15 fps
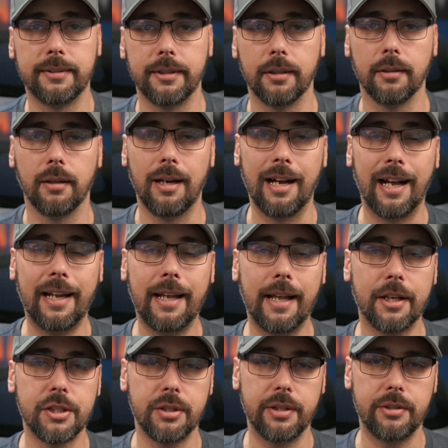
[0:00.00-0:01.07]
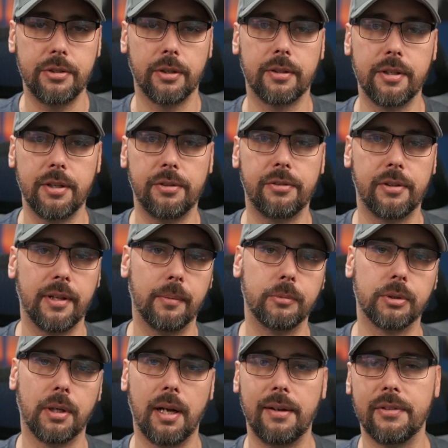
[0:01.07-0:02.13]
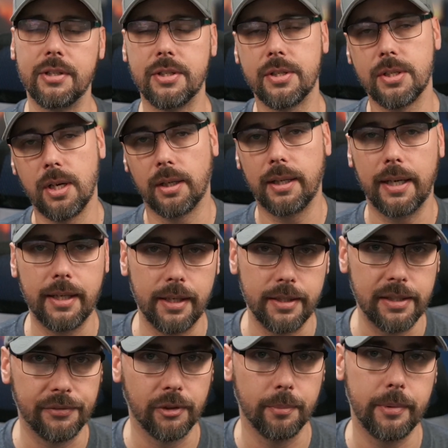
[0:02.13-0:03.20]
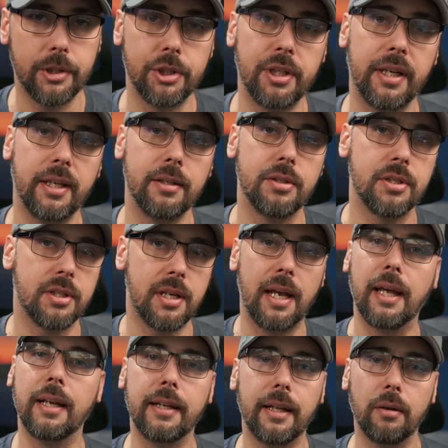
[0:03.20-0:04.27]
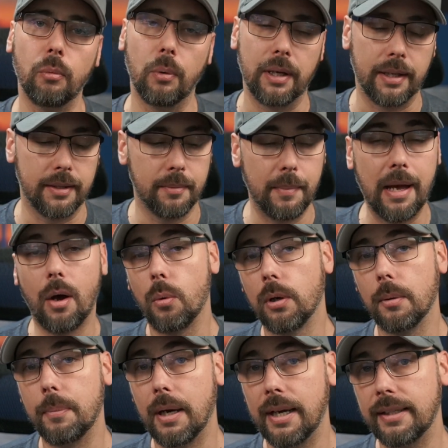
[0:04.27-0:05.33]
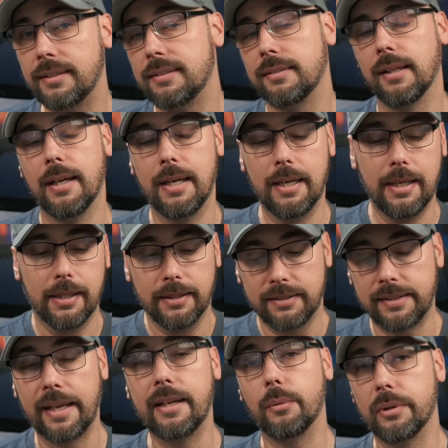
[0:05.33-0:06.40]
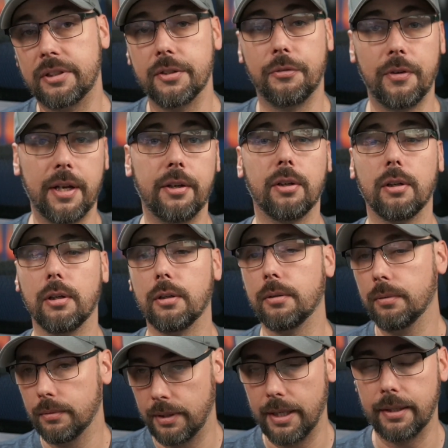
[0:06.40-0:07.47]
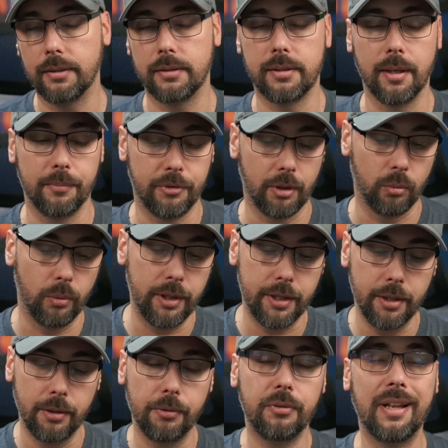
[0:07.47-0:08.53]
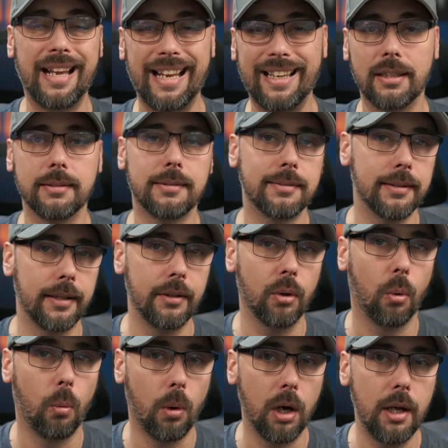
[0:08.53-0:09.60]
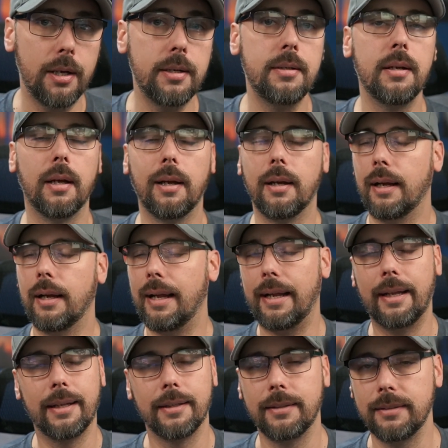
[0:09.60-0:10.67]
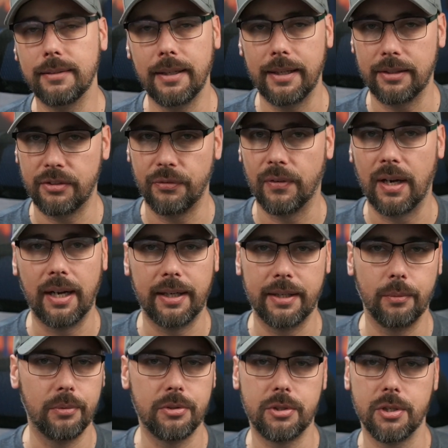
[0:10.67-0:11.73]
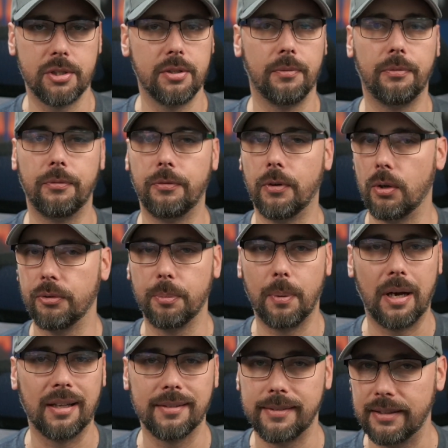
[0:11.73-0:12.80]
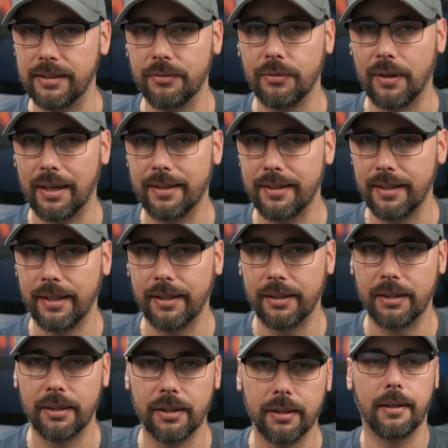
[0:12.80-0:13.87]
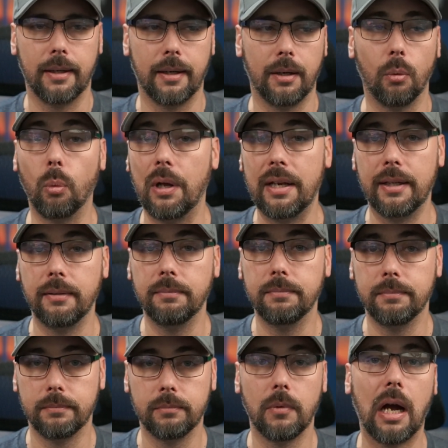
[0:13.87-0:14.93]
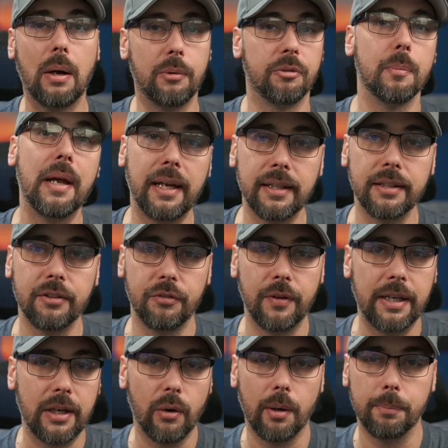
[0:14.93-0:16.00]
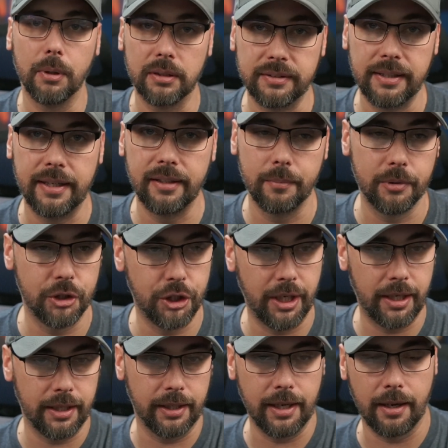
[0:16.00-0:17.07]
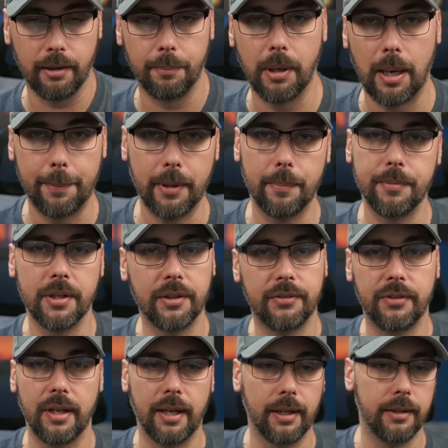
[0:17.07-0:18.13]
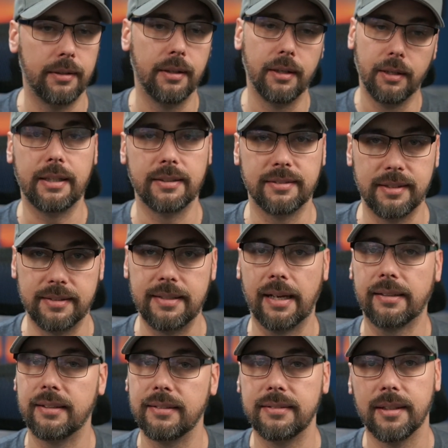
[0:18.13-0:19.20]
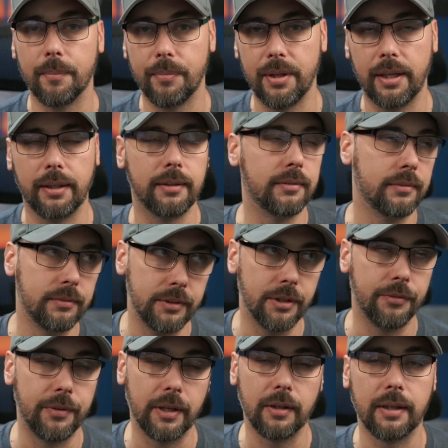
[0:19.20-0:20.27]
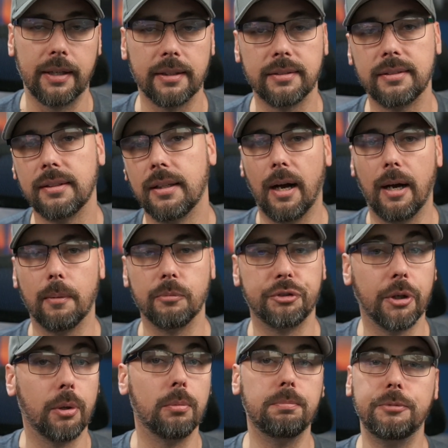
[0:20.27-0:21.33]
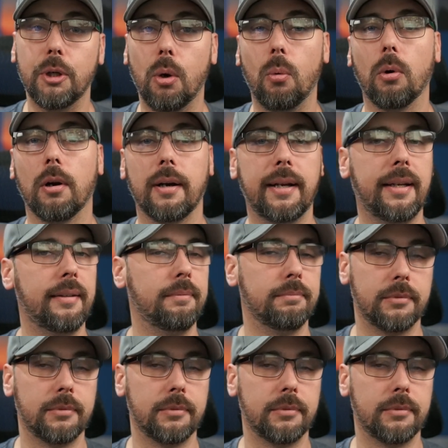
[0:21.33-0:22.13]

here. I actually took this thumb drive and stuck it in a different machine, scanned it with Malwarebytes, scanned it with Defender that comes on Windows and SentinelOne, and it's fine. It was just a false positive, I think, uh, when I was making this video, I plugged it in the machine and got a pop-up that said it has detected something nefarious. Um, so don't worry,